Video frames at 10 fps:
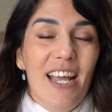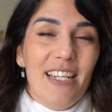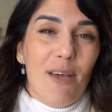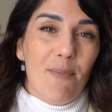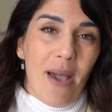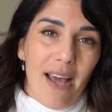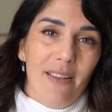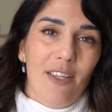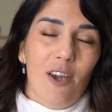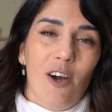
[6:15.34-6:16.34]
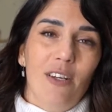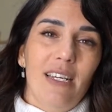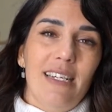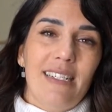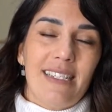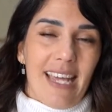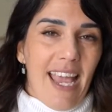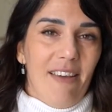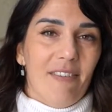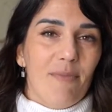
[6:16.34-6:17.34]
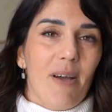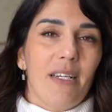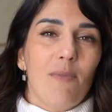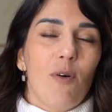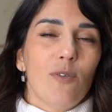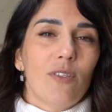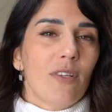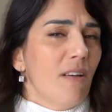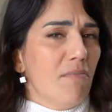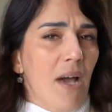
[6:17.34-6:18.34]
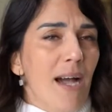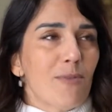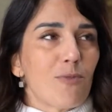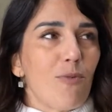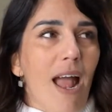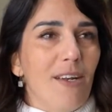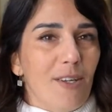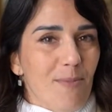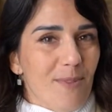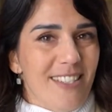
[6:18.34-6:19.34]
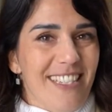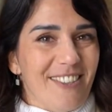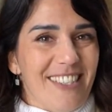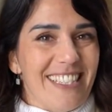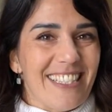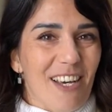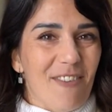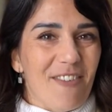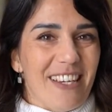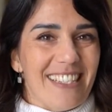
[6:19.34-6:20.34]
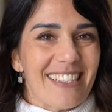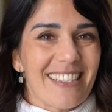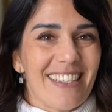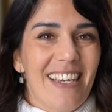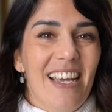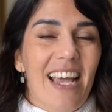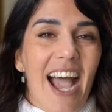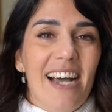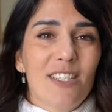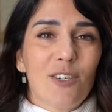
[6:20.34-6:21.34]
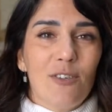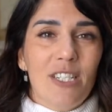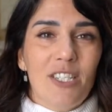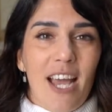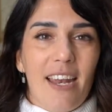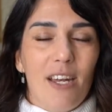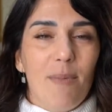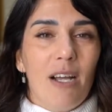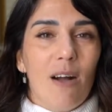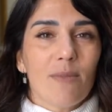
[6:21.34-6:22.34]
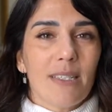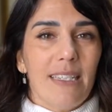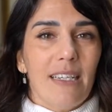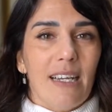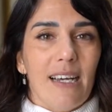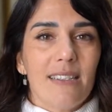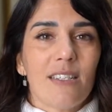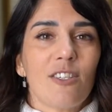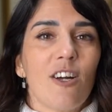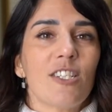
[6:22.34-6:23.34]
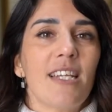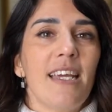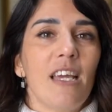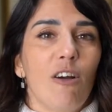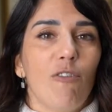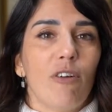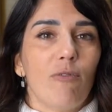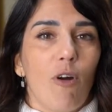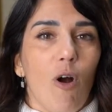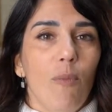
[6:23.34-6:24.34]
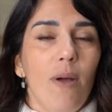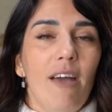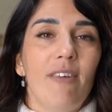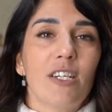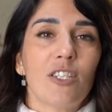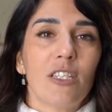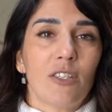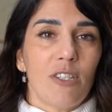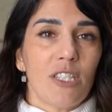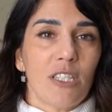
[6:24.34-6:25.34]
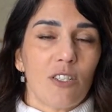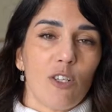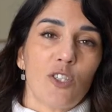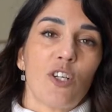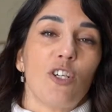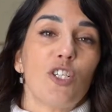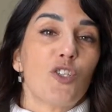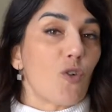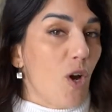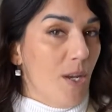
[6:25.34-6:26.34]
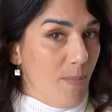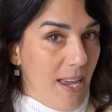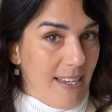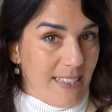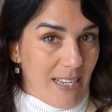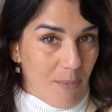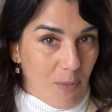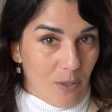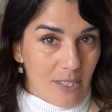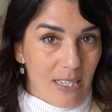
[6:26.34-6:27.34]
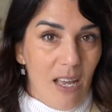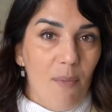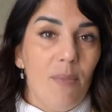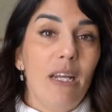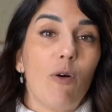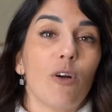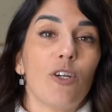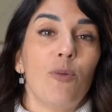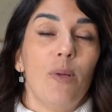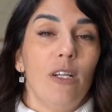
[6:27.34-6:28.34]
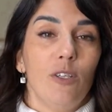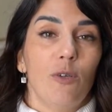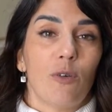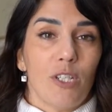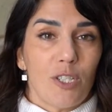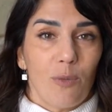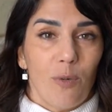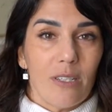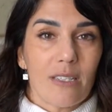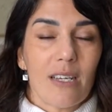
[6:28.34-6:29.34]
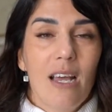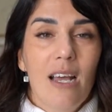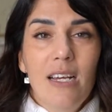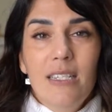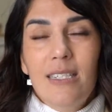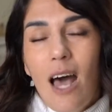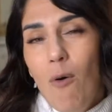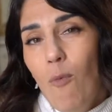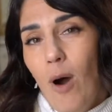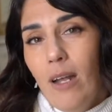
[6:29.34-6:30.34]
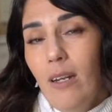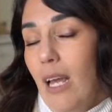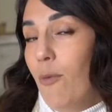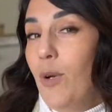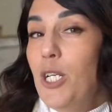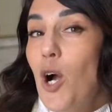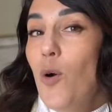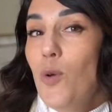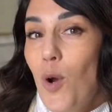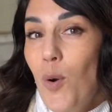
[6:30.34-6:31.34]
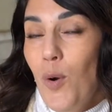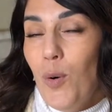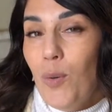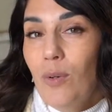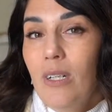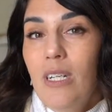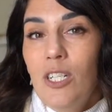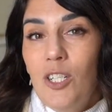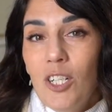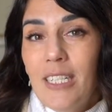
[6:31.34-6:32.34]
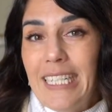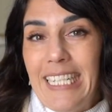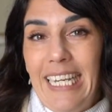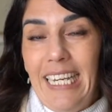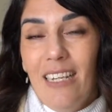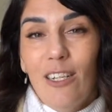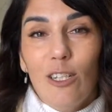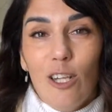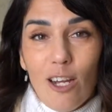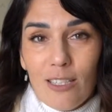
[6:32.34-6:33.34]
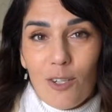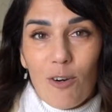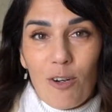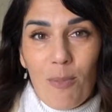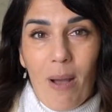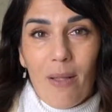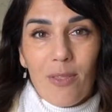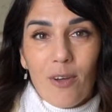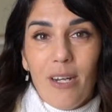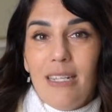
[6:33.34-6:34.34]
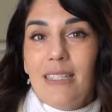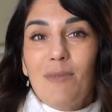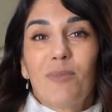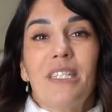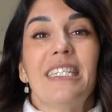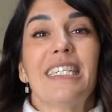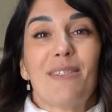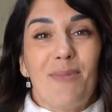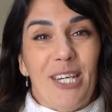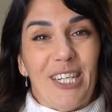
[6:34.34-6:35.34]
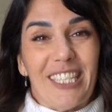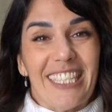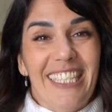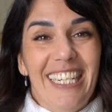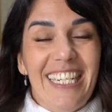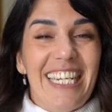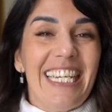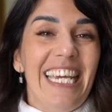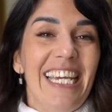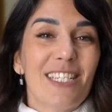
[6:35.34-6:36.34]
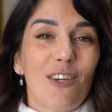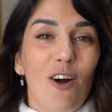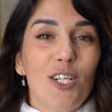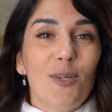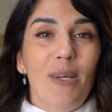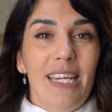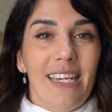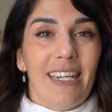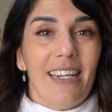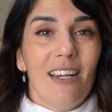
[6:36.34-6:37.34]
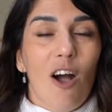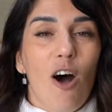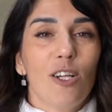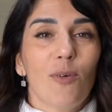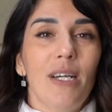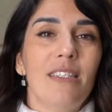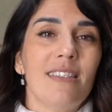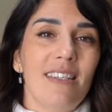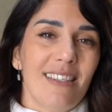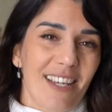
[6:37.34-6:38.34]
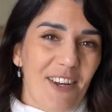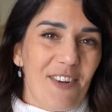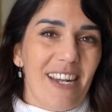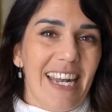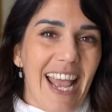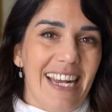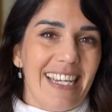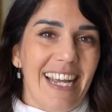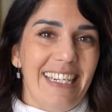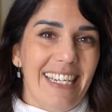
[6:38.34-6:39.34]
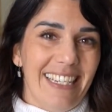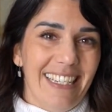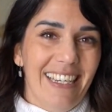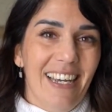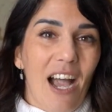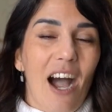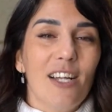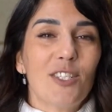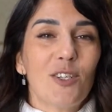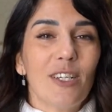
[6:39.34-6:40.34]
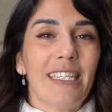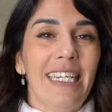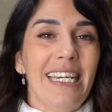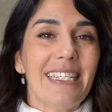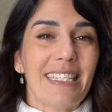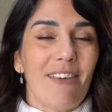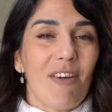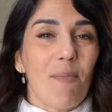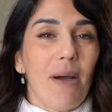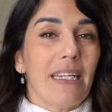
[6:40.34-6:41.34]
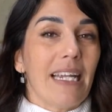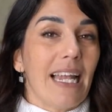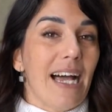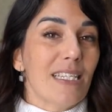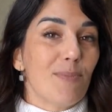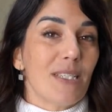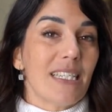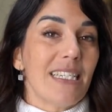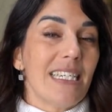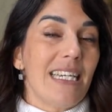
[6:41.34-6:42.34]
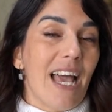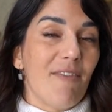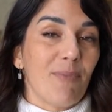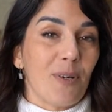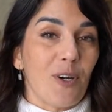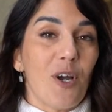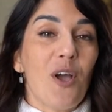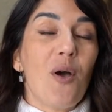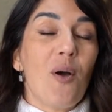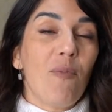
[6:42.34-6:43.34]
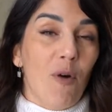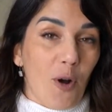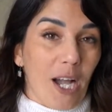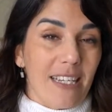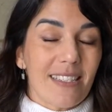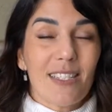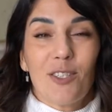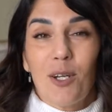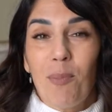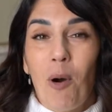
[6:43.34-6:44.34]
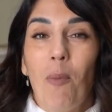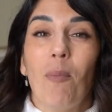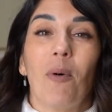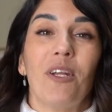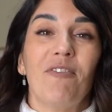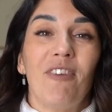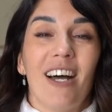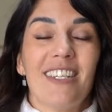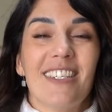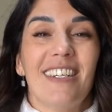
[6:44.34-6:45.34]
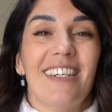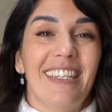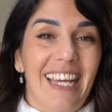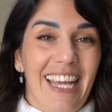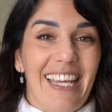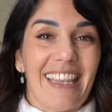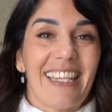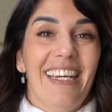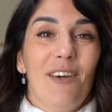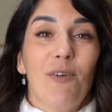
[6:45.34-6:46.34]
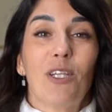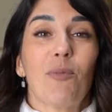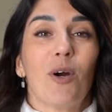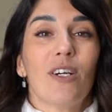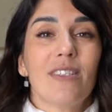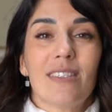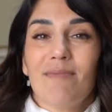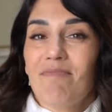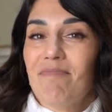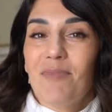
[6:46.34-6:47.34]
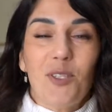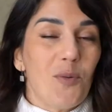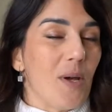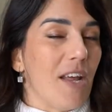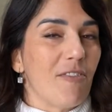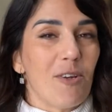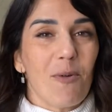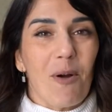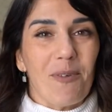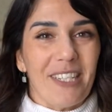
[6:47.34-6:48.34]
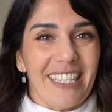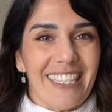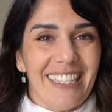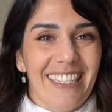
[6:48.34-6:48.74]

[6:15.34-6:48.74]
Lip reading: The Pantheon is saved by the most perhaps random series of events. As Christianity becomes legalized and starts taking over in Rome, eventually Christians also start destroying pagan temples in order to build new Christian ones. Someone, and we don't know who, took the key, locked the door to the Pantheon, and simply disappeared. The key is going to be hidden all the way to 608 AD until a key is given by the last Byzantine emperor, Phocas, to the Pope Boniface VIII, with the words, "Do whatever you want with it."